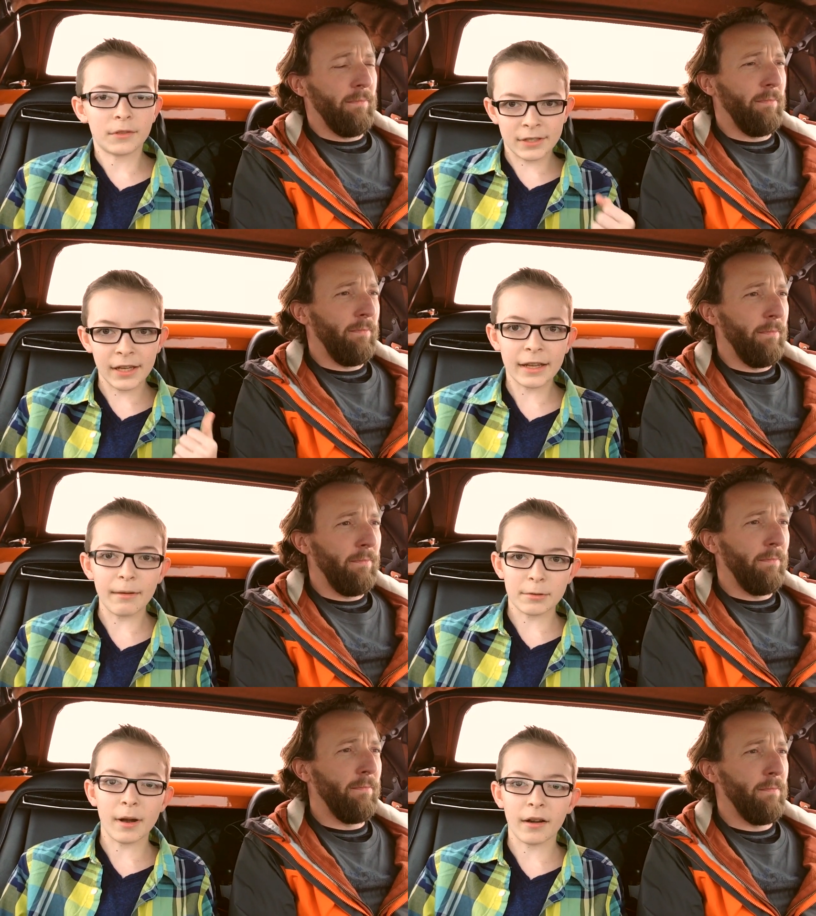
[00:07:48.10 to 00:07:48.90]
Speaker 1: seeing
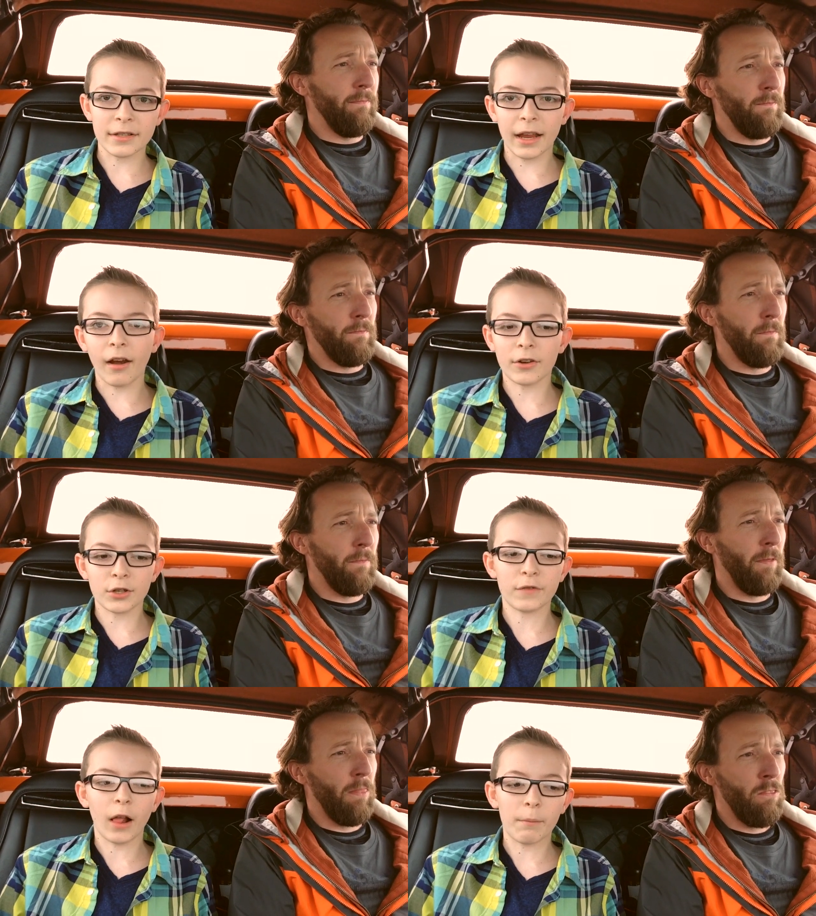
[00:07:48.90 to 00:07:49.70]
Captain America's
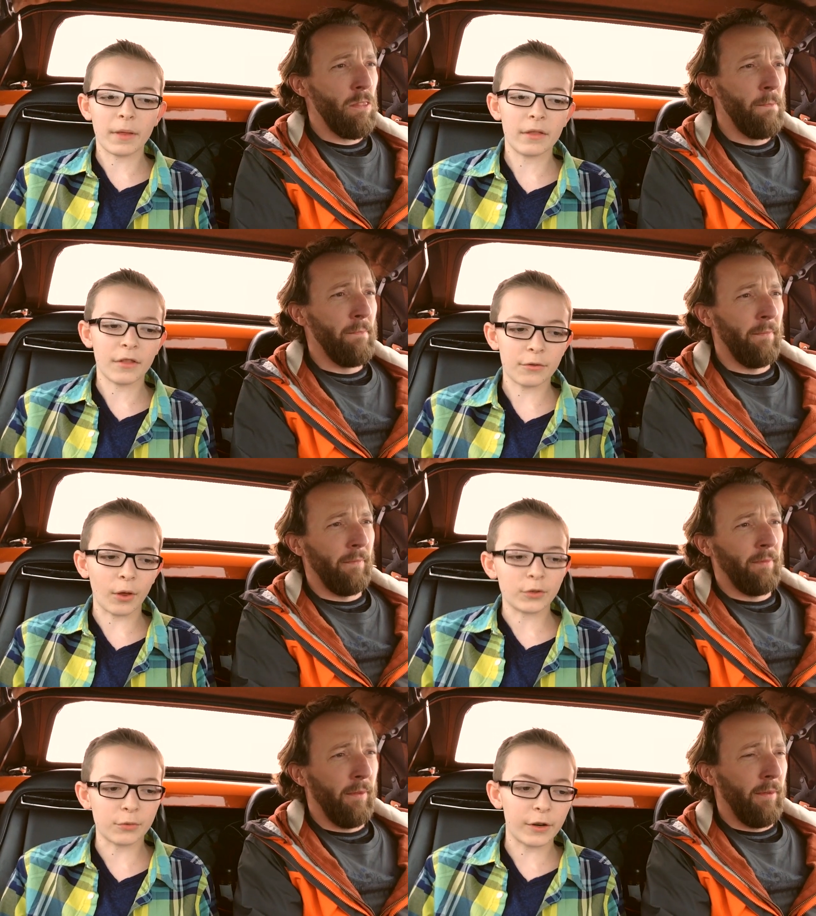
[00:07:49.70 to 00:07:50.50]
character develop and
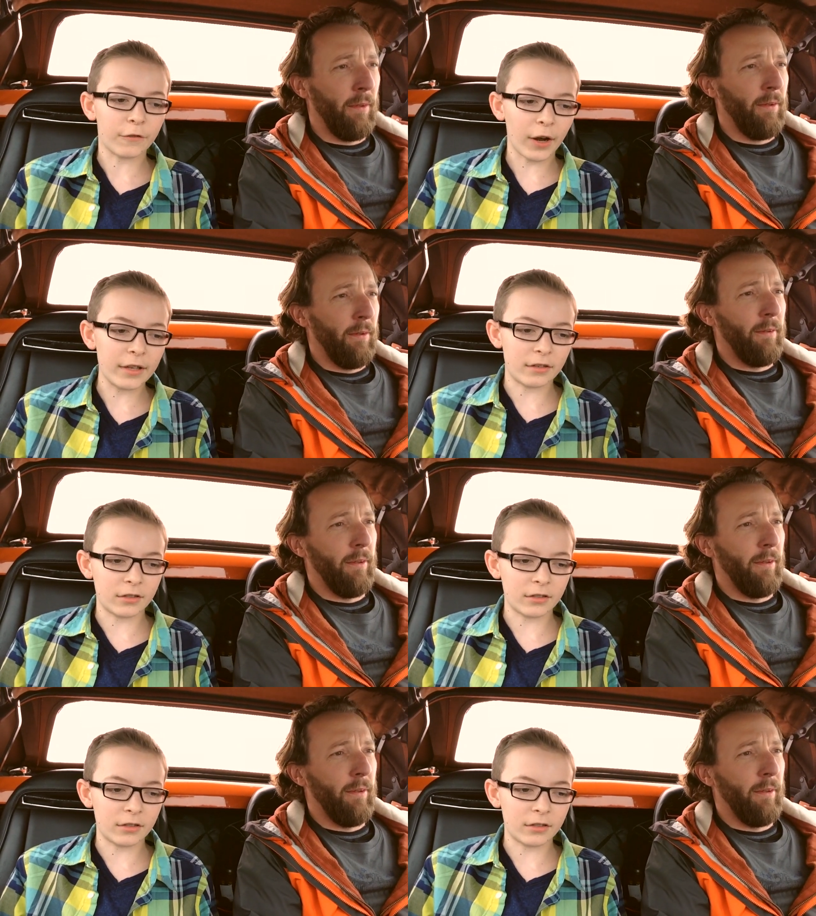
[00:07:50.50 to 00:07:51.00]
those three friends,